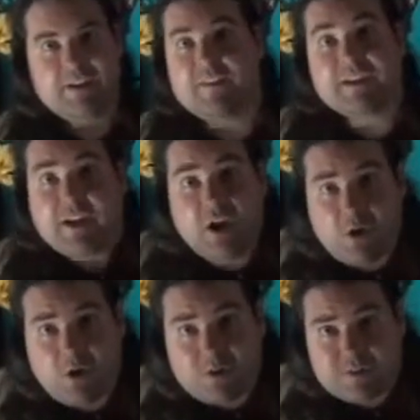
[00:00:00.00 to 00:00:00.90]
The
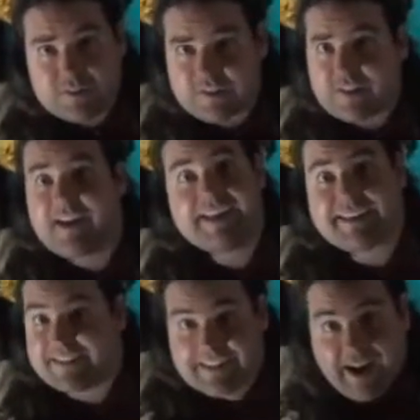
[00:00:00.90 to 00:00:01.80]
ghost!
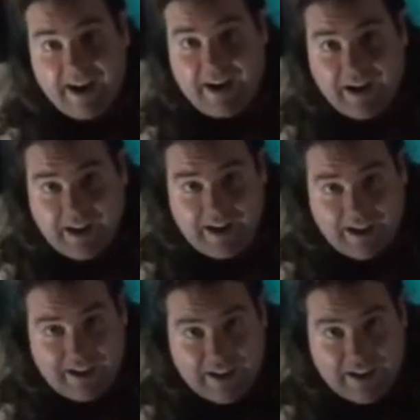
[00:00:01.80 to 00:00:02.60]
Duh!